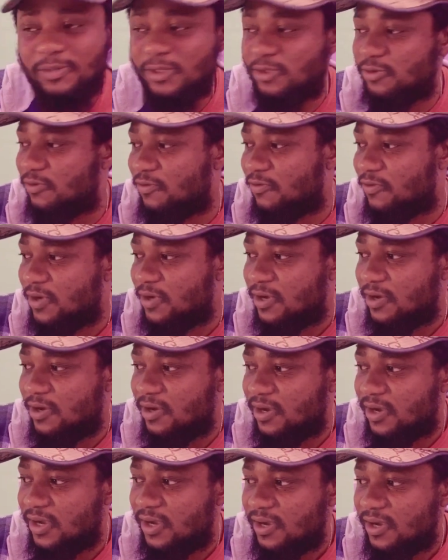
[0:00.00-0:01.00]
For
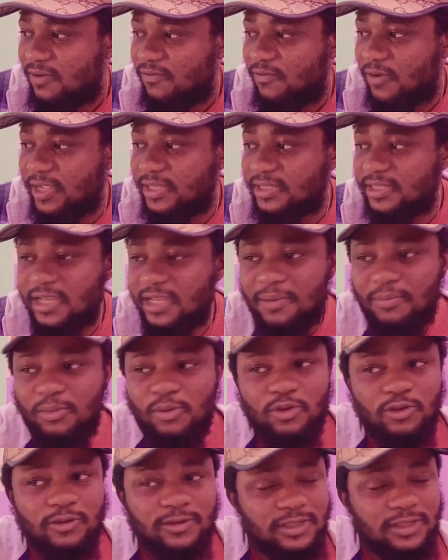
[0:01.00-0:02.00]
example, you see people
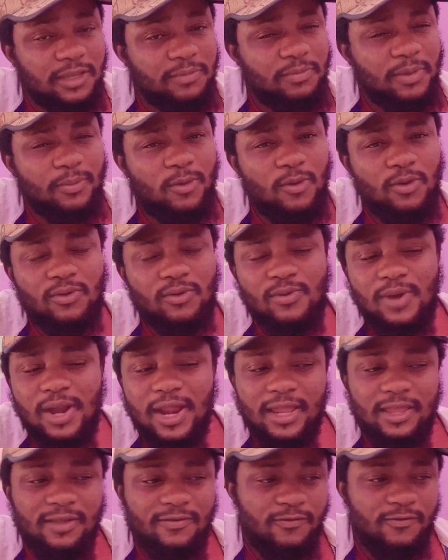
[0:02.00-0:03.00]
crying for
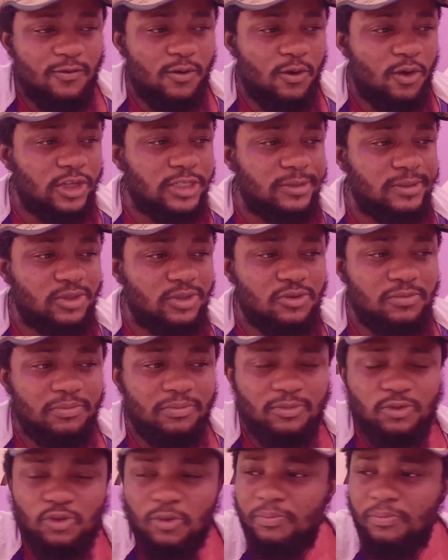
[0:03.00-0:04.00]
hospital, to pay their
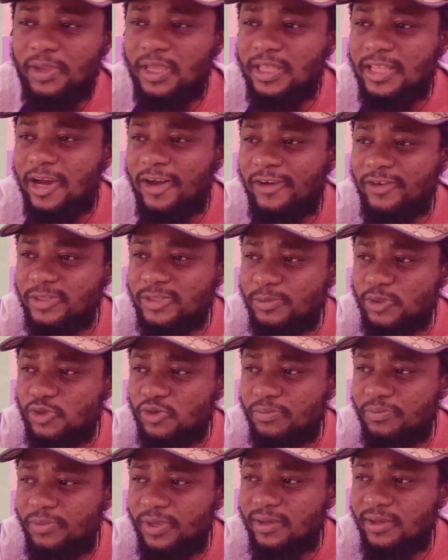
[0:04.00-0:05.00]
hospital bill, different
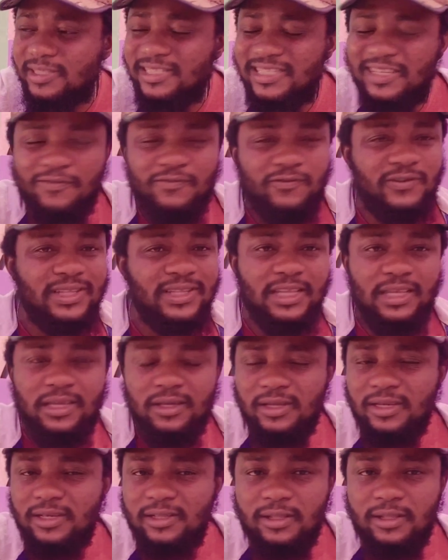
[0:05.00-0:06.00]
illness.
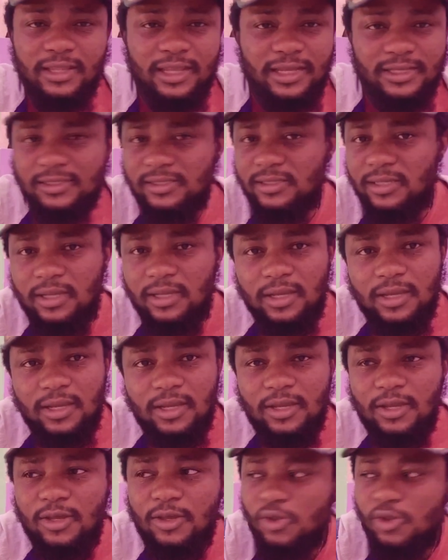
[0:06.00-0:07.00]
You want to
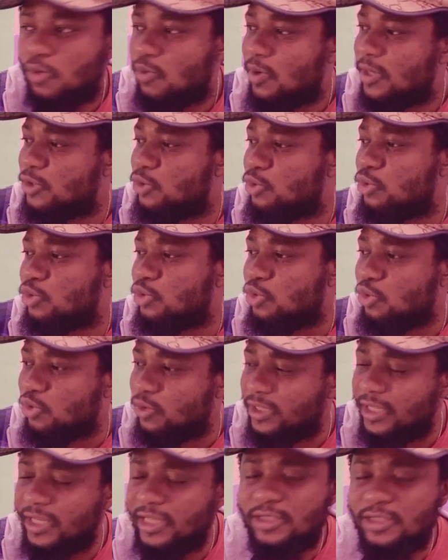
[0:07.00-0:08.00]
donate to a
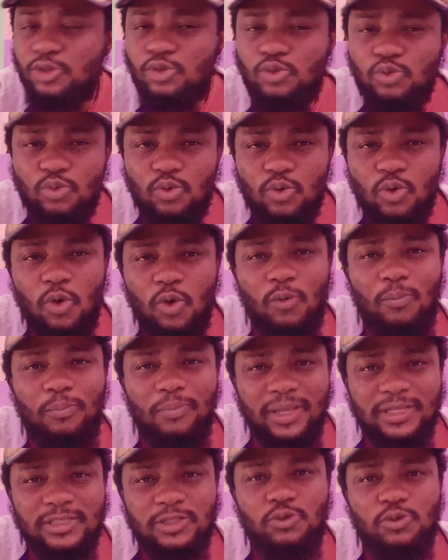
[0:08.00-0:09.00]
person who already has
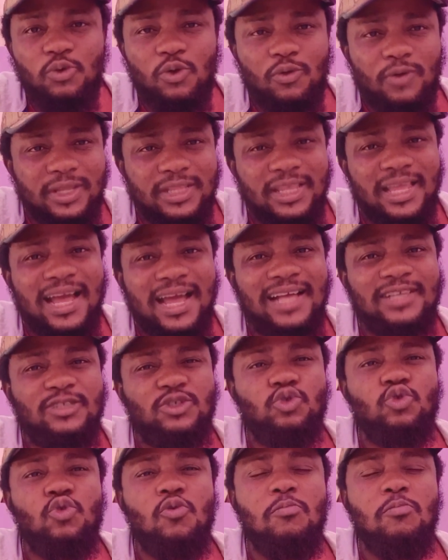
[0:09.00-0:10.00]
so much
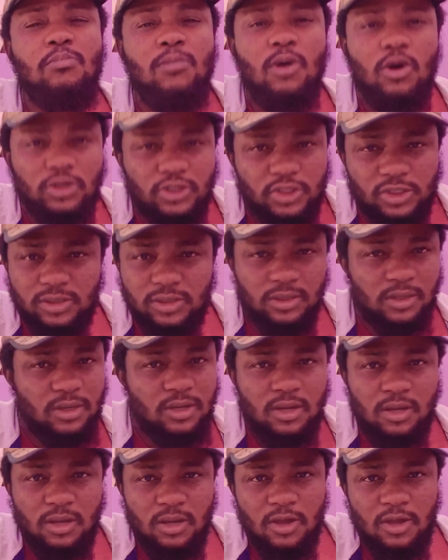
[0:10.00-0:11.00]
of a
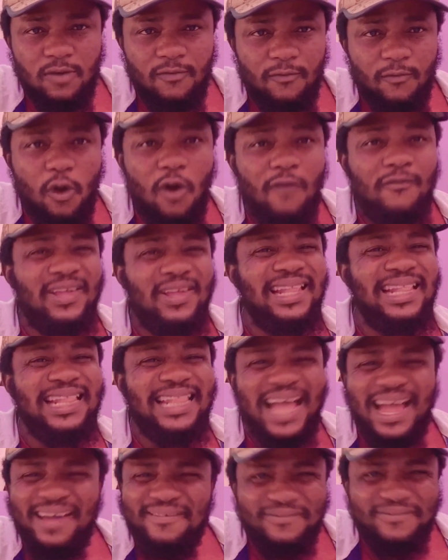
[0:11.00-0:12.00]

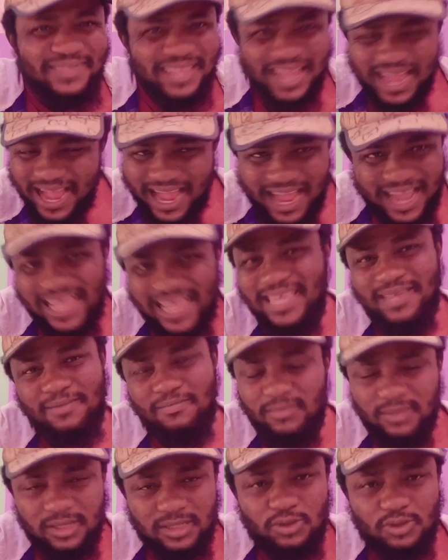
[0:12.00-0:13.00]
lifetime, so
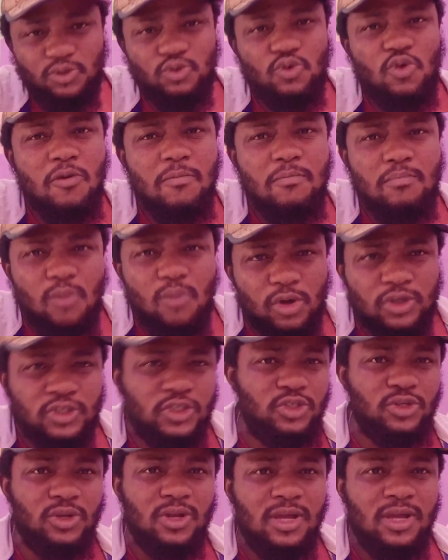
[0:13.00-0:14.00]
much she
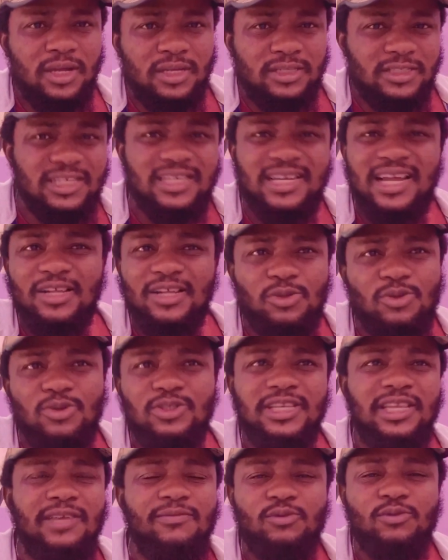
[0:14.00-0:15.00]
cannot even
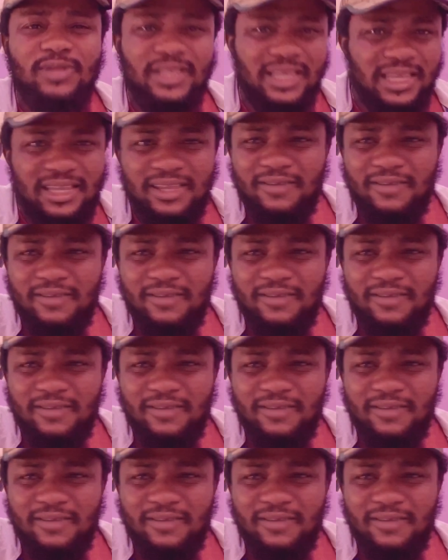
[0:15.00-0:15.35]
finish.